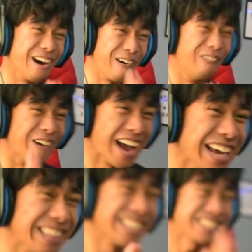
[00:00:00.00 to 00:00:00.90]
no
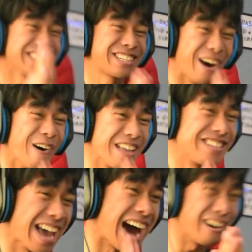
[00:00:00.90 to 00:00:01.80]
way this is going
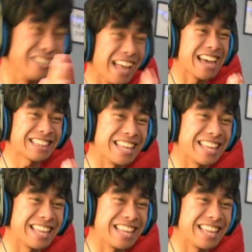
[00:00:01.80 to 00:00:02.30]
down like